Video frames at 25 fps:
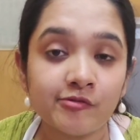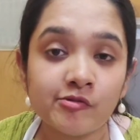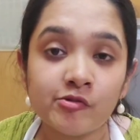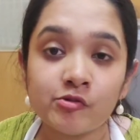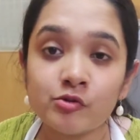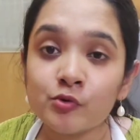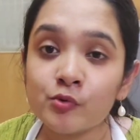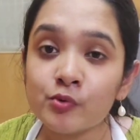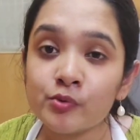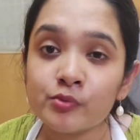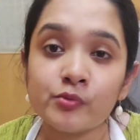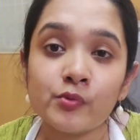If you
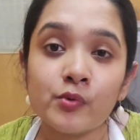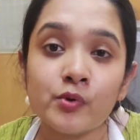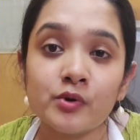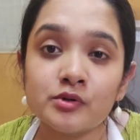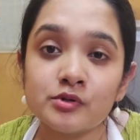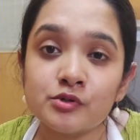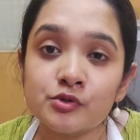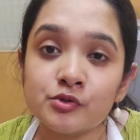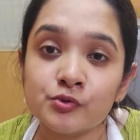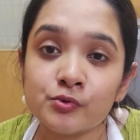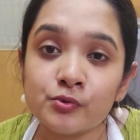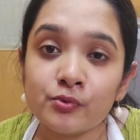don't
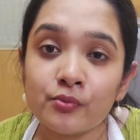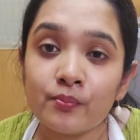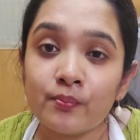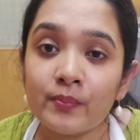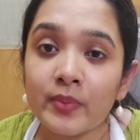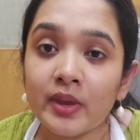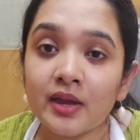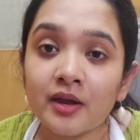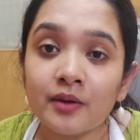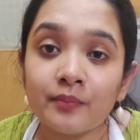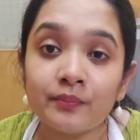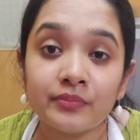want to
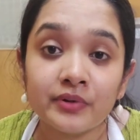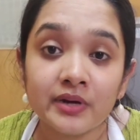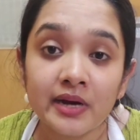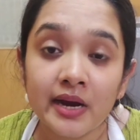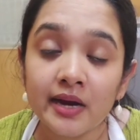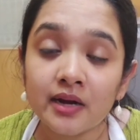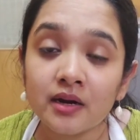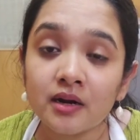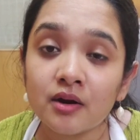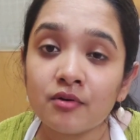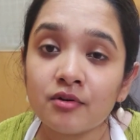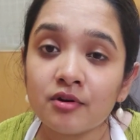make a
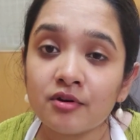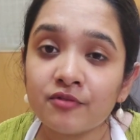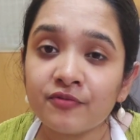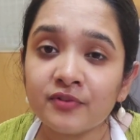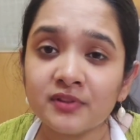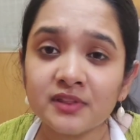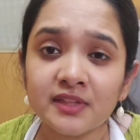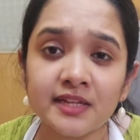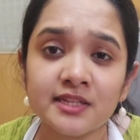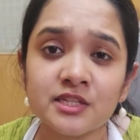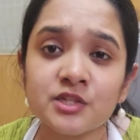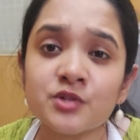brand out of
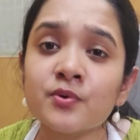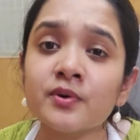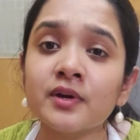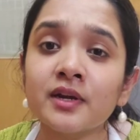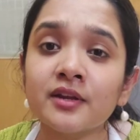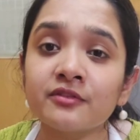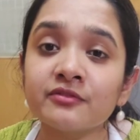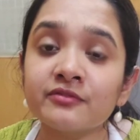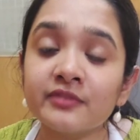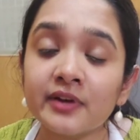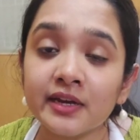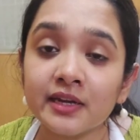it, that's
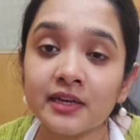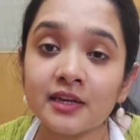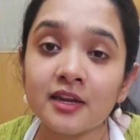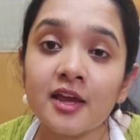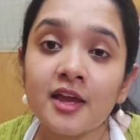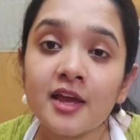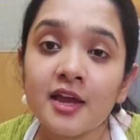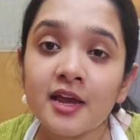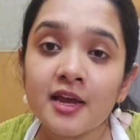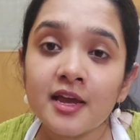totally fine.